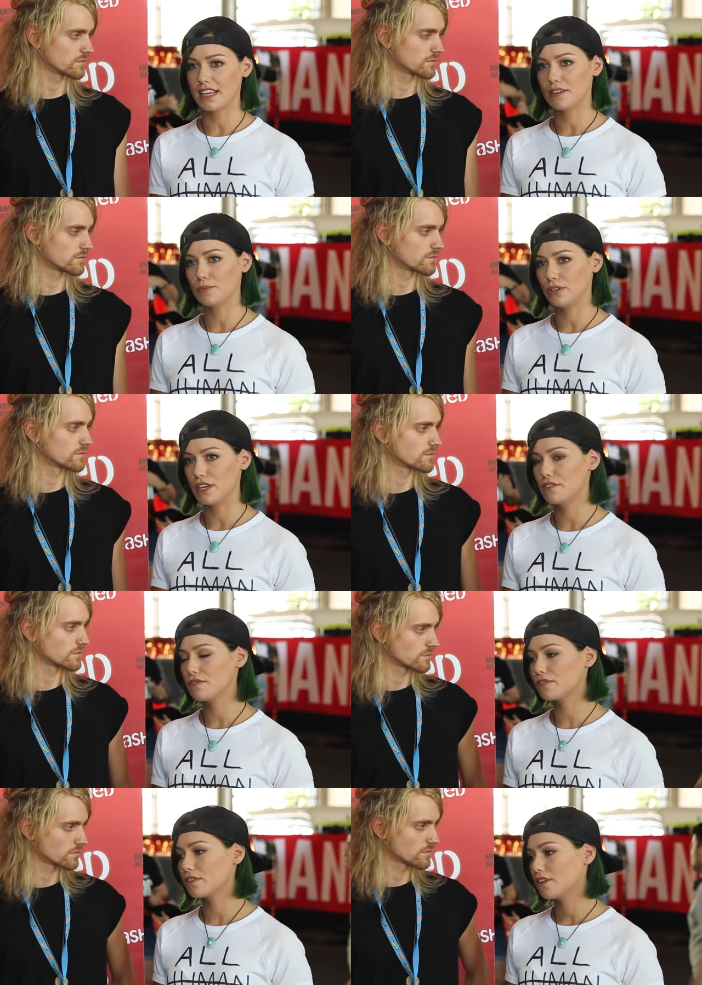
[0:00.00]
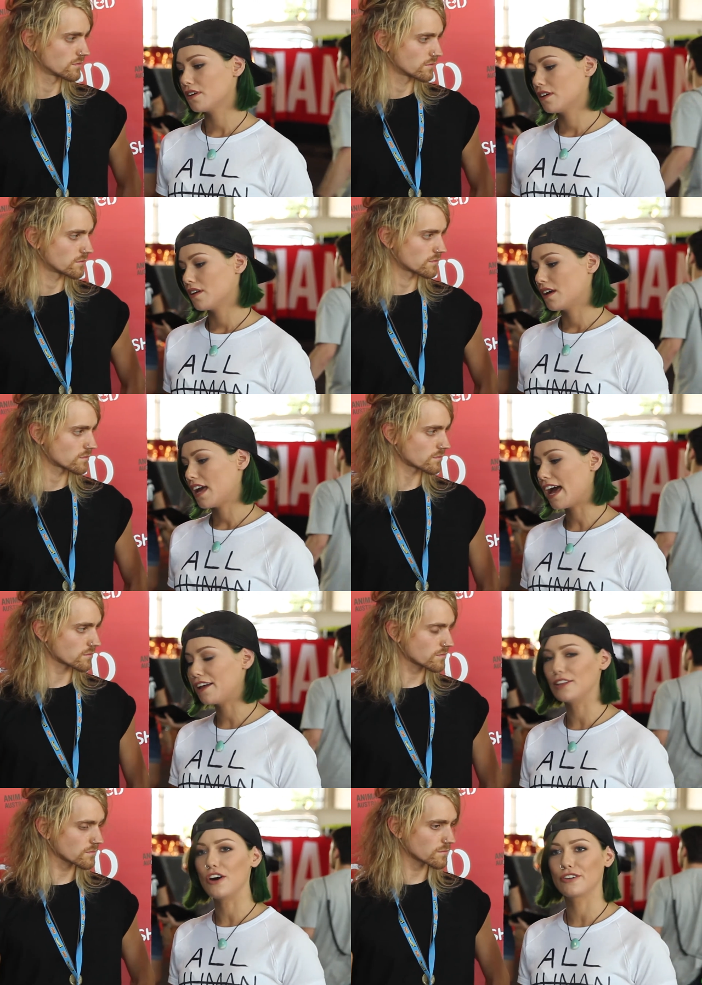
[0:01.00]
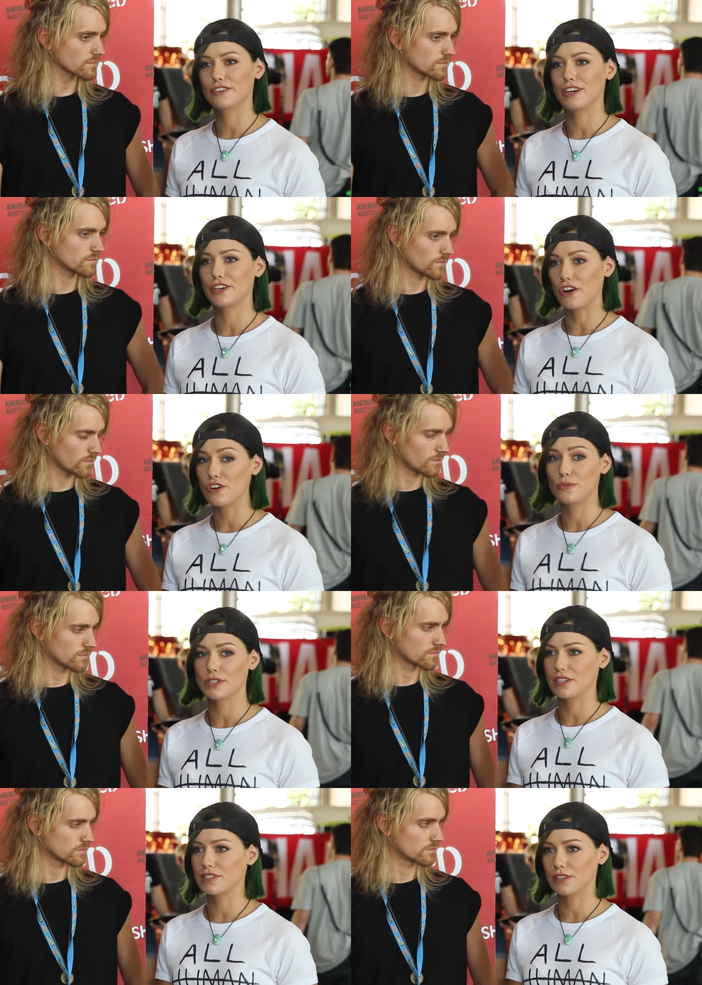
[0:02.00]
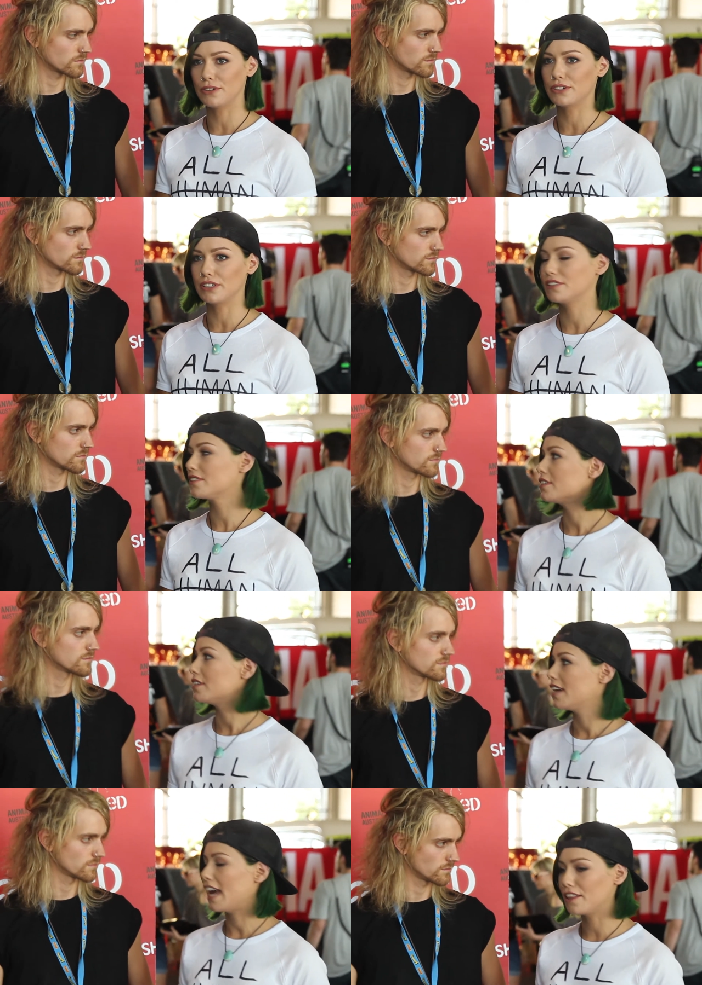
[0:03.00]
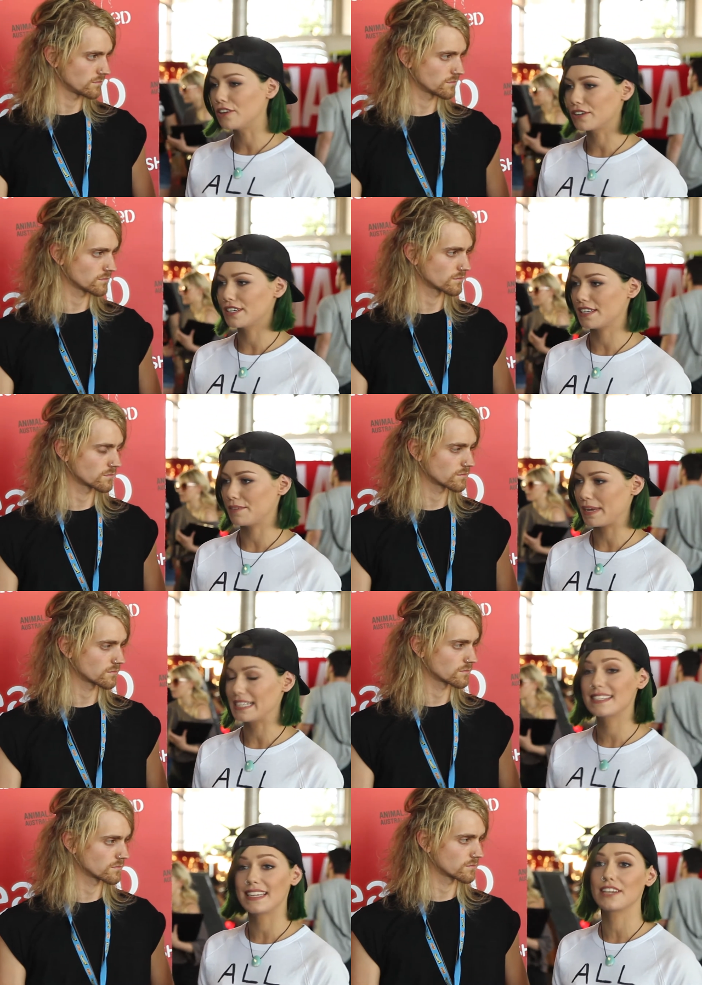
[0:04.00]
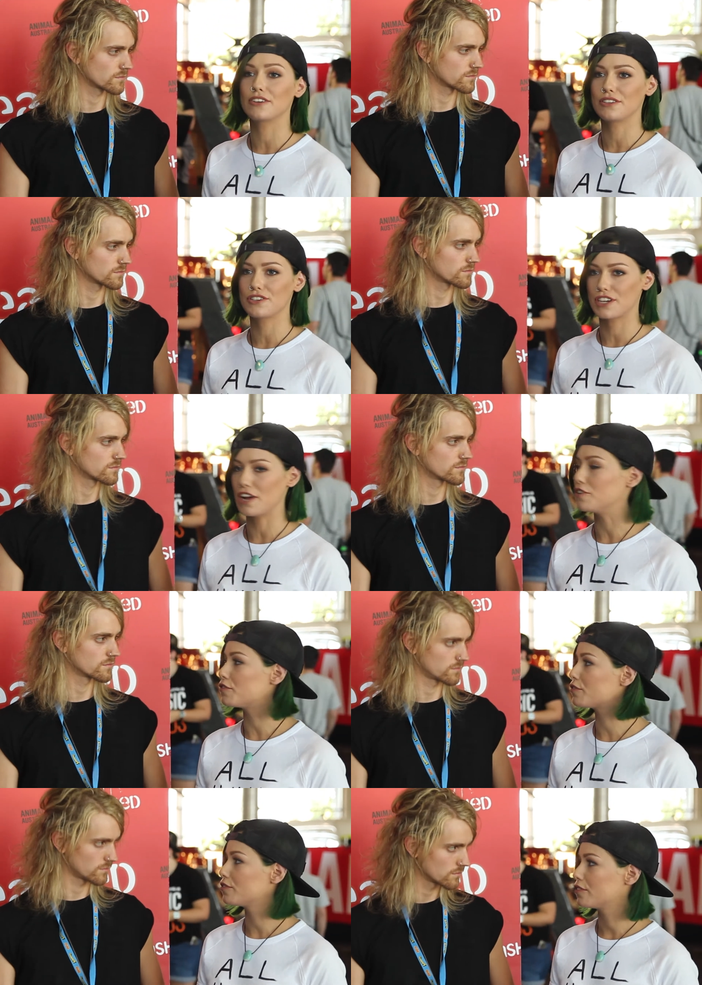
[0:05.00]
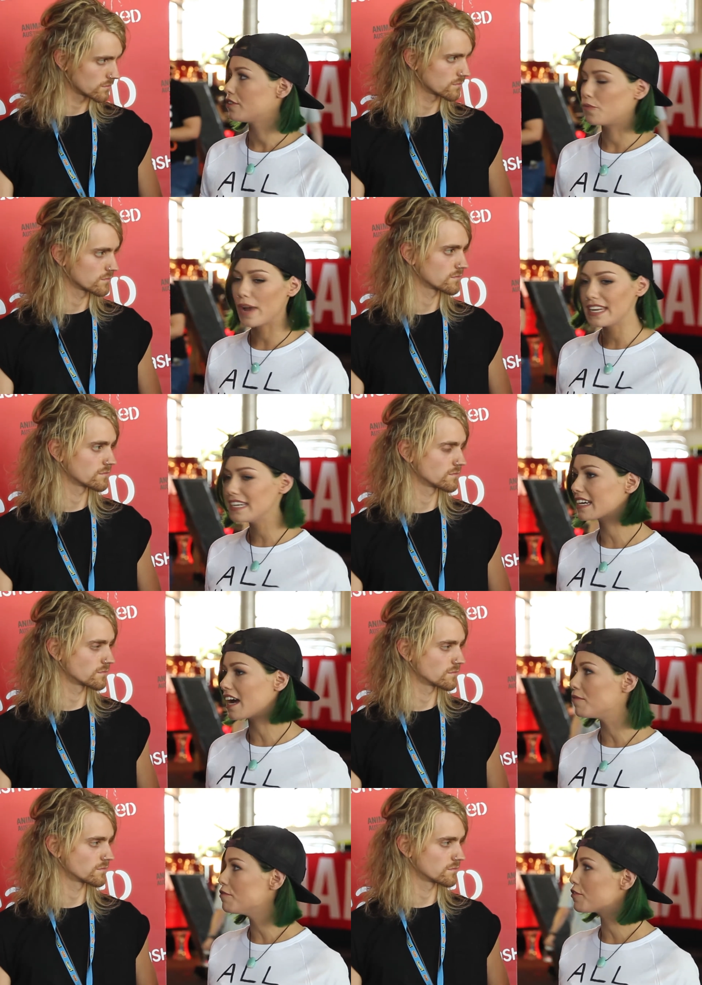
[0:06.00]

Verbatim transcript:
Speaker 1: animal live? How long ago was it slaughtered? How long has it been sitting on the shelf? Where did it come